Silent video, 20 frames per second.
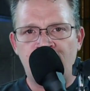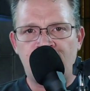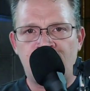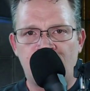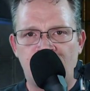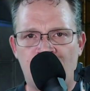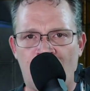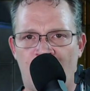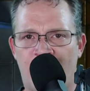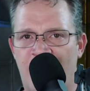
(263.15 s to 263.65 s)

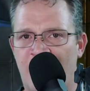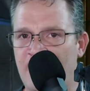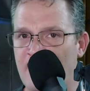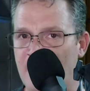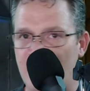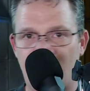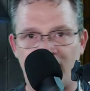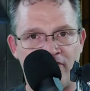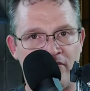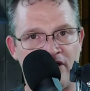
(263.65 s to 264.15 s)
to go
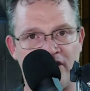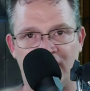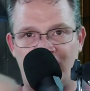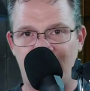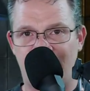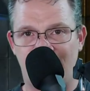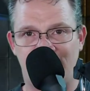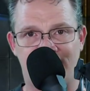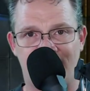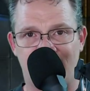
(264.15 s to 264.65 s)
ahead and
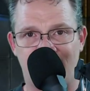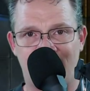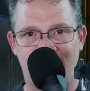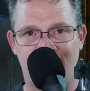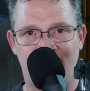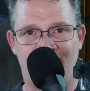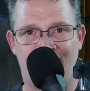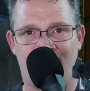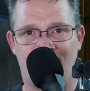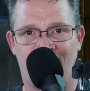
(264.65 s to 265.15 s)
release
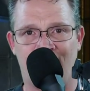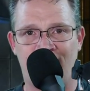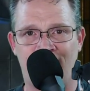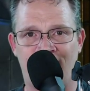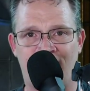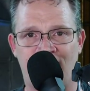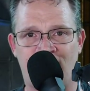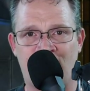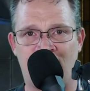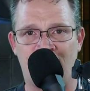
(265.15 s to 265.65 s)
it
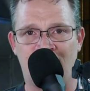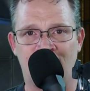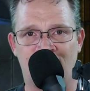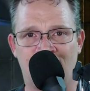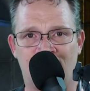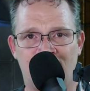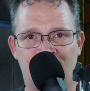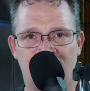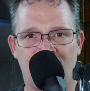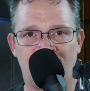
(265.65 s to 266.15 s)
on the
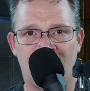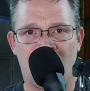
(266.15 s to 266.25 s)
channel.